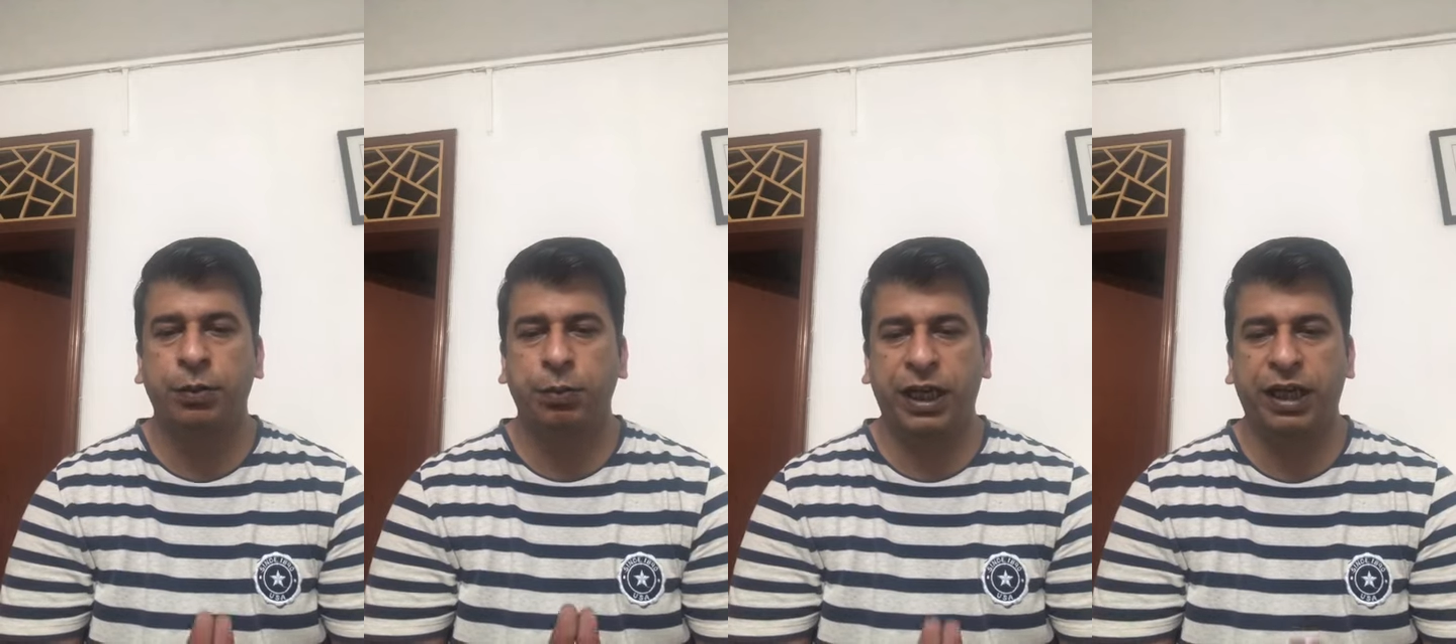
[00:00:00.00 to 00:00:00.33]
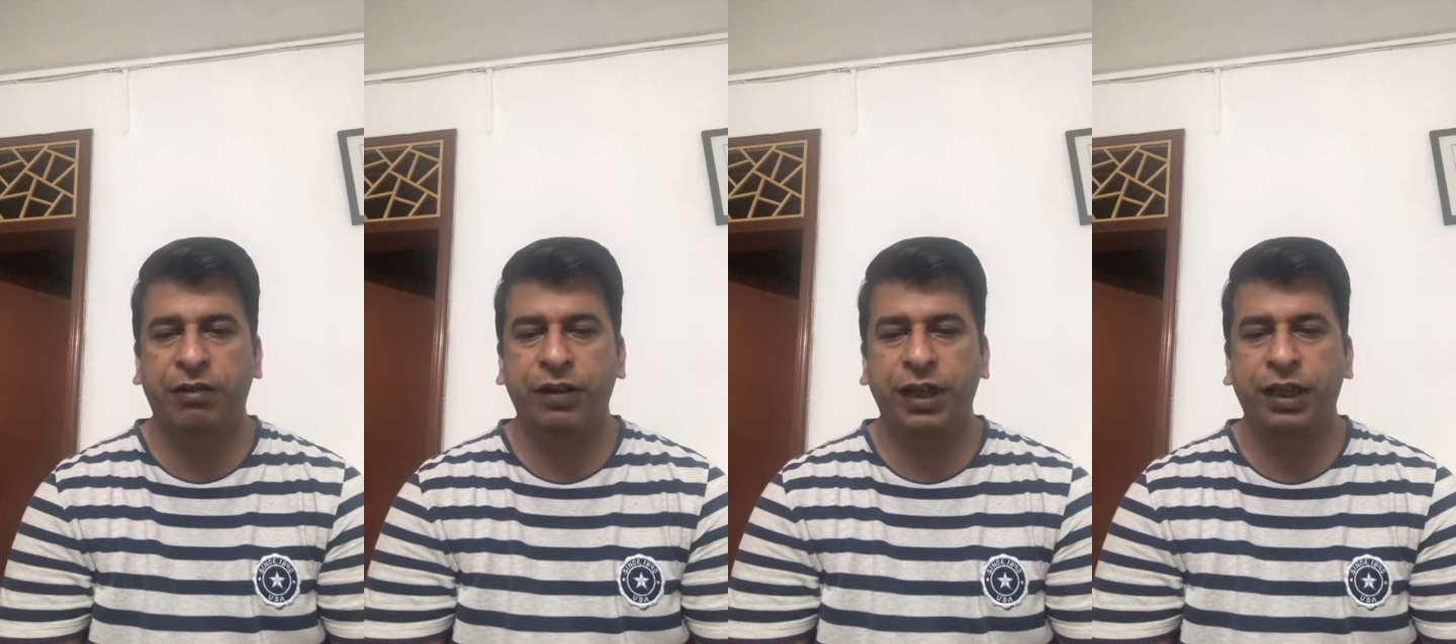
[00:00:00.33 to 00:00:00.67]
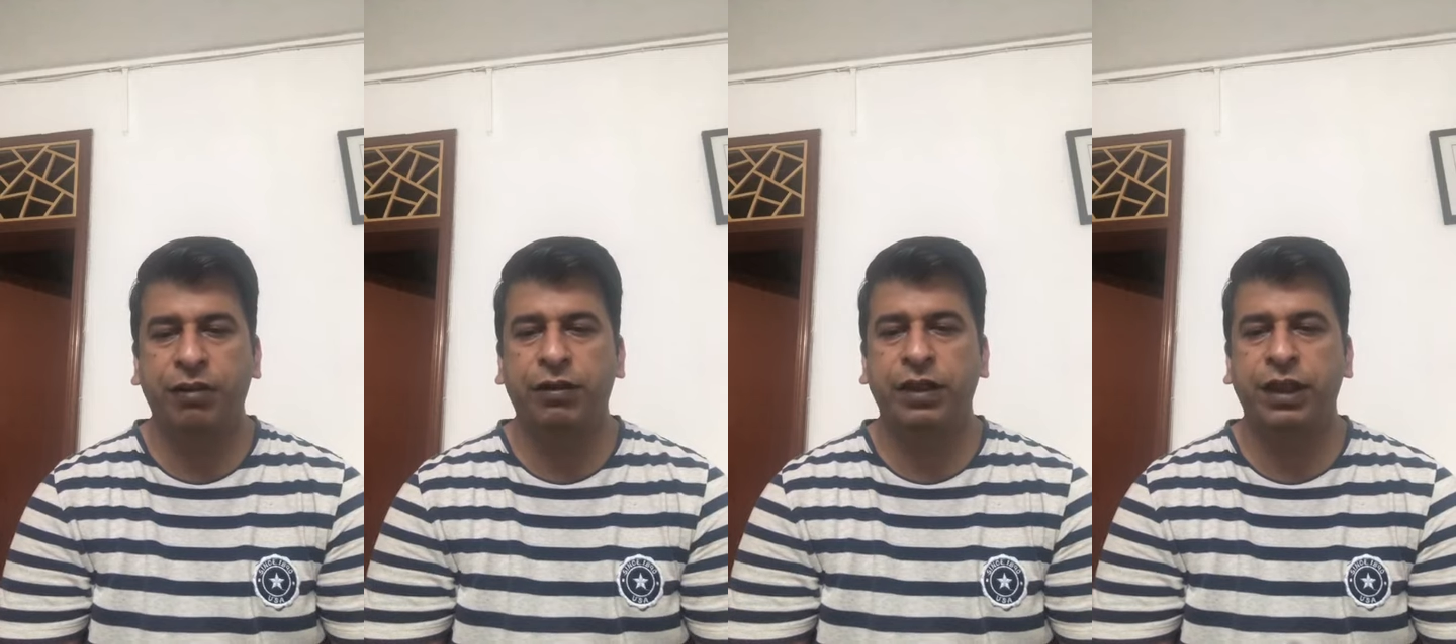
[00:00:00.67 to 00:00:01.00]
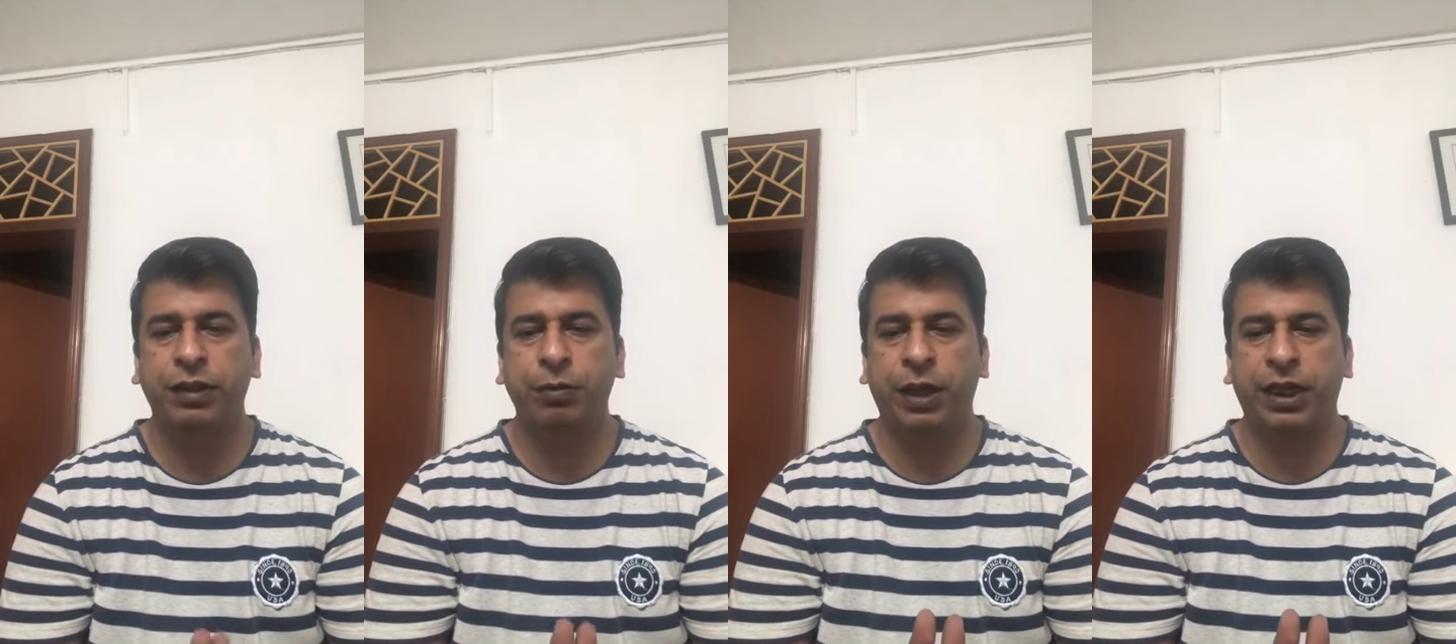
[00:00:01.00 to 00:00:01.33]
behavior
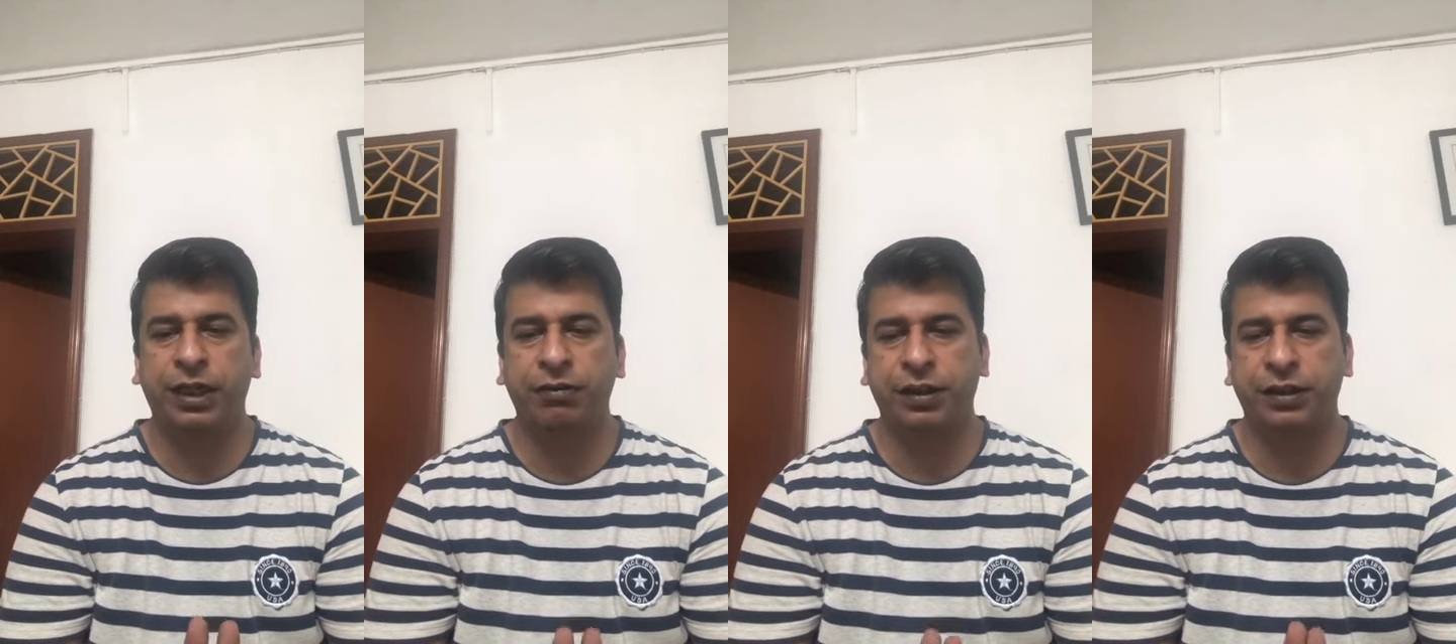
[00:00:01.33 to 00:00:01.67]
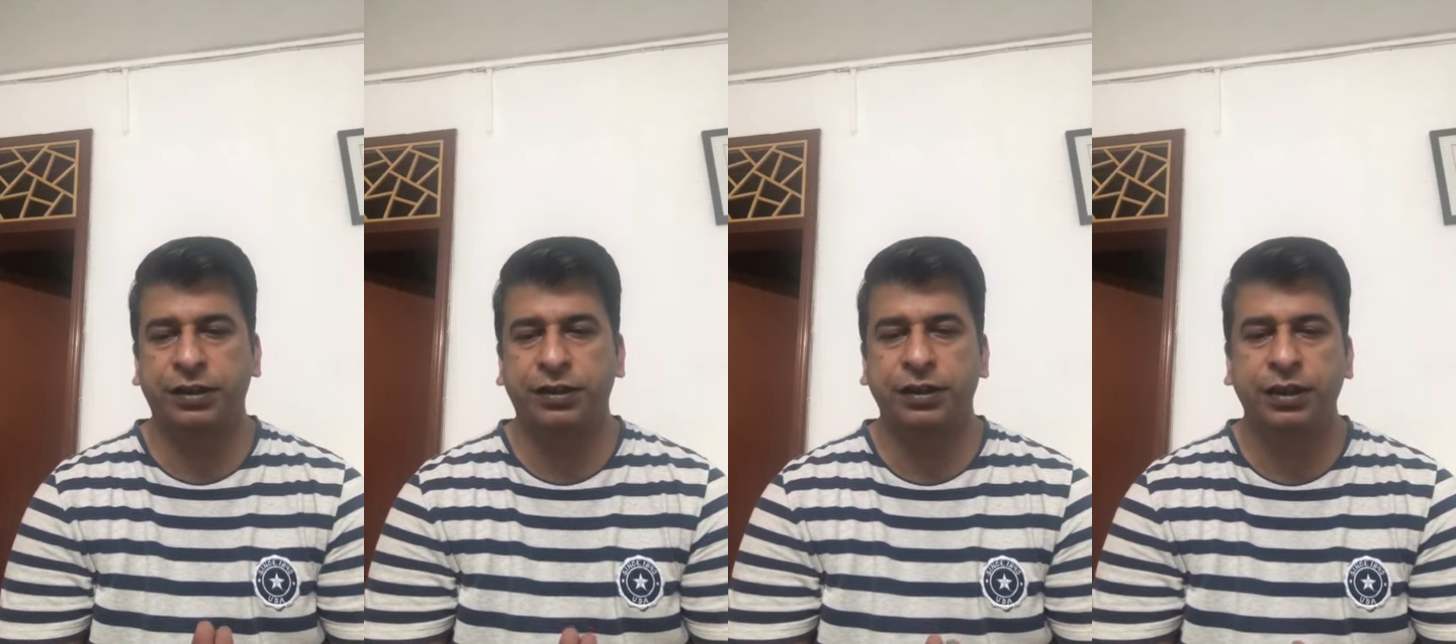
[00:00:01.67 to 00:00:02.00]
within metaverse.